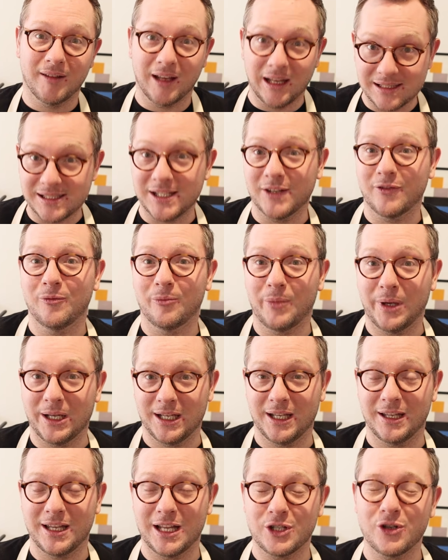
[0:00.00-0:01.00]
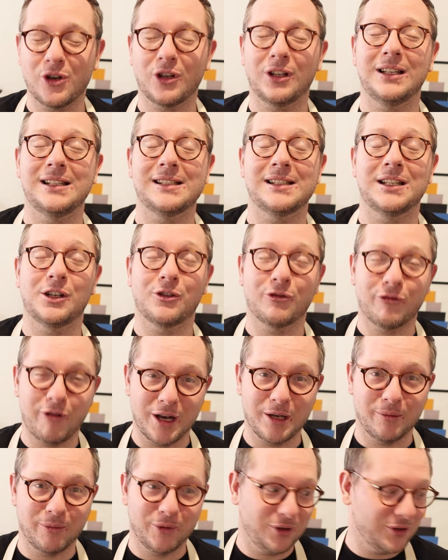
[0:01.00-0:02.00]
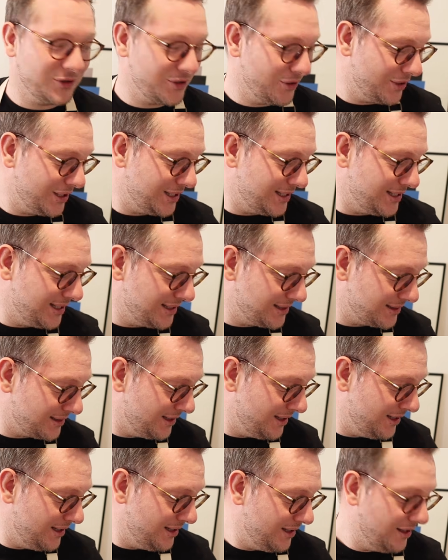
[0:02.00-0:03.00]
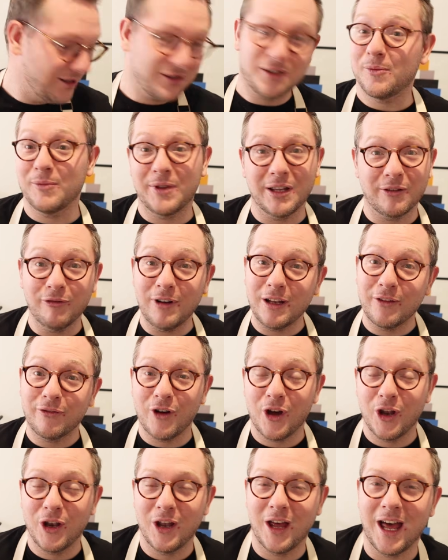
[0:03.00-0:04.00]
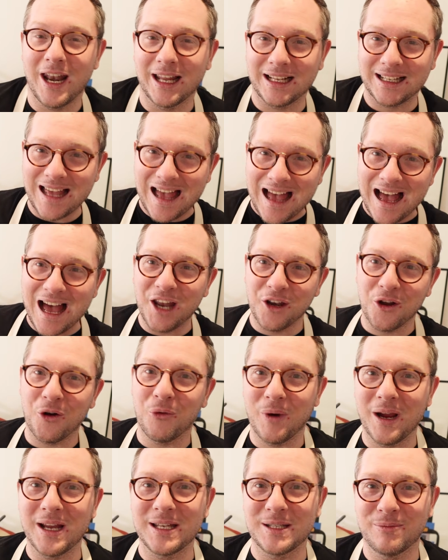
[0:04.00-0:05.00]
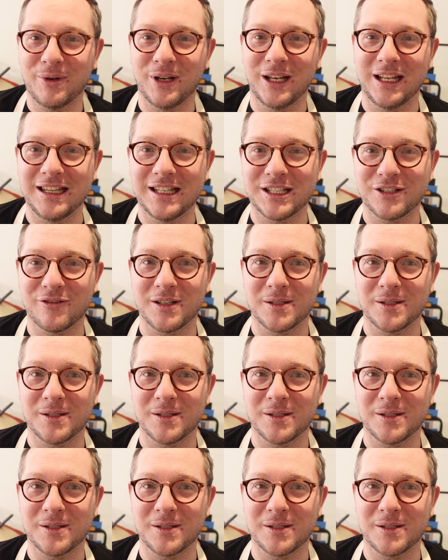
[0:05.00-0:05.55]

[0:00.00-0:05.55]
is even bigger. Their chocolate is incredible. So this is something really fun, and I cannot wait to put it in this